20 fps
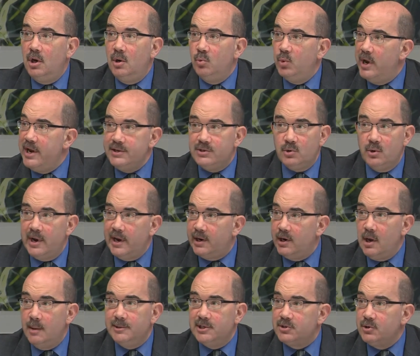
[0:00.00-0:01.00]
race or
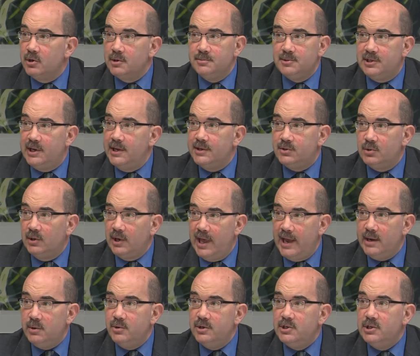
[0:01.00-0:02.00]
economic circumstance or
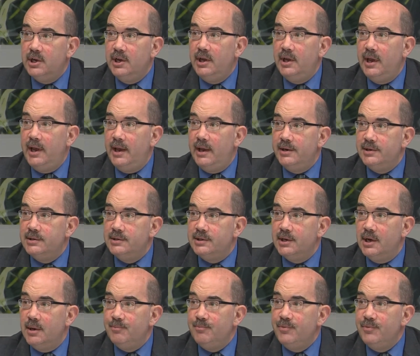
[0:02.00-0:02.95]
language, and